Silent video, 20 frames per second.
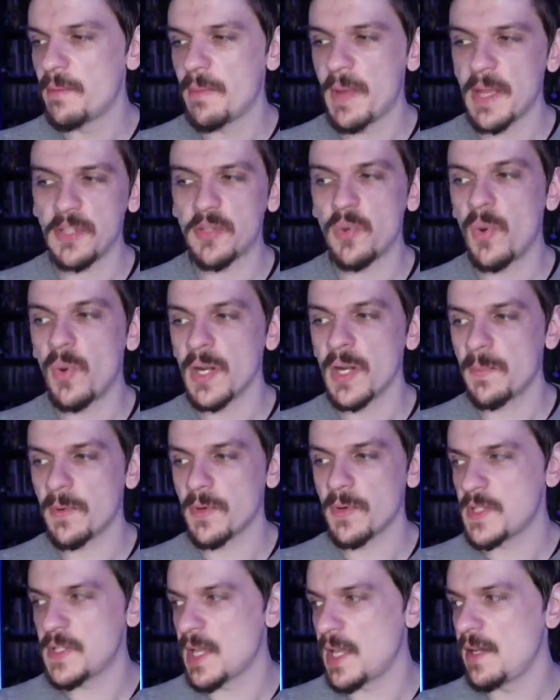by
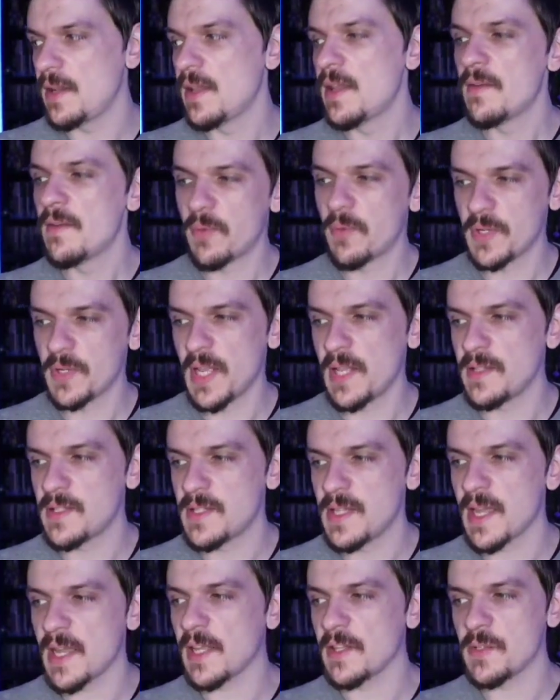20% for 10
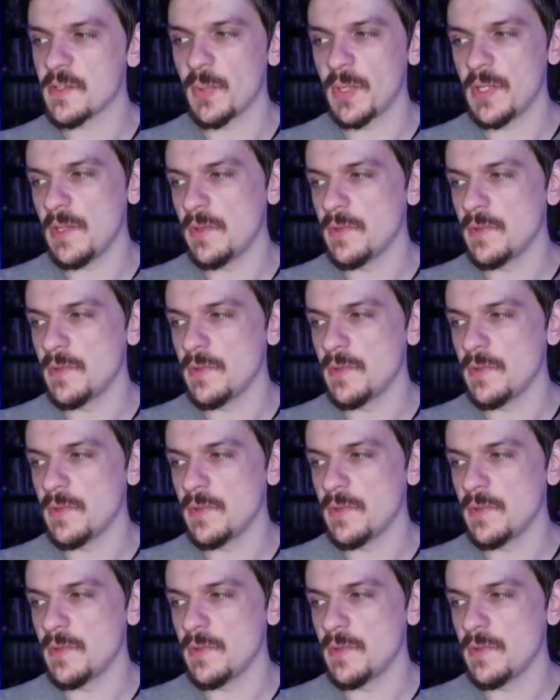seconds when